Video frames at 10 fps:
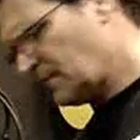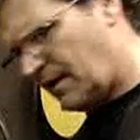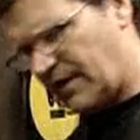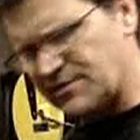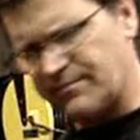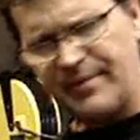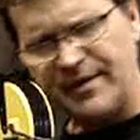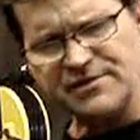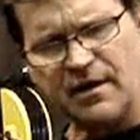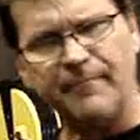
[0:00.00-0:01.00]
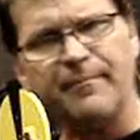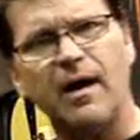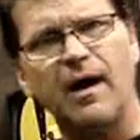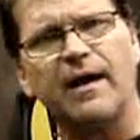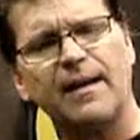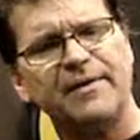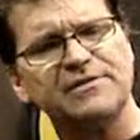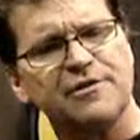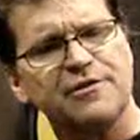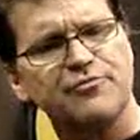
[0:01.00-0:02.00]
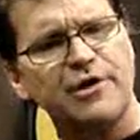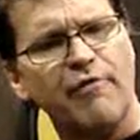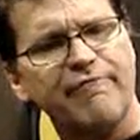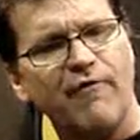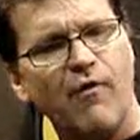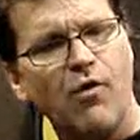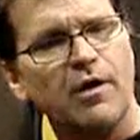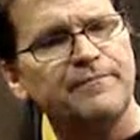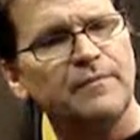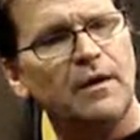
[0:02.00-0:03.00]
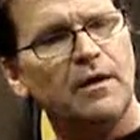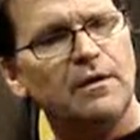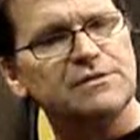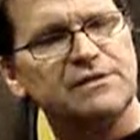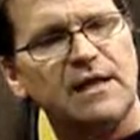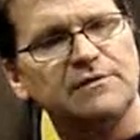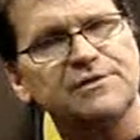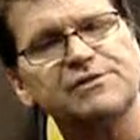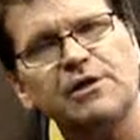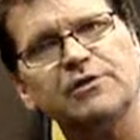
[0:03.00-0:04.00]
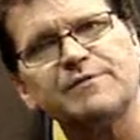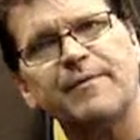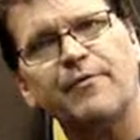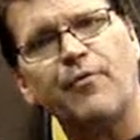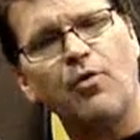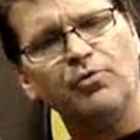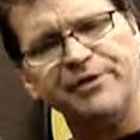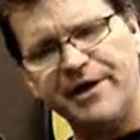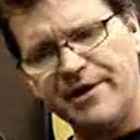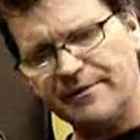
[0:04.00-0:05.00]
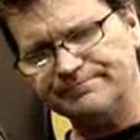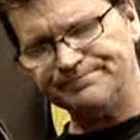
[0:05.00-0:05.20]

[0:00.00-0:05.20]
I got a piece of 304 stainless steel that's been rolled here.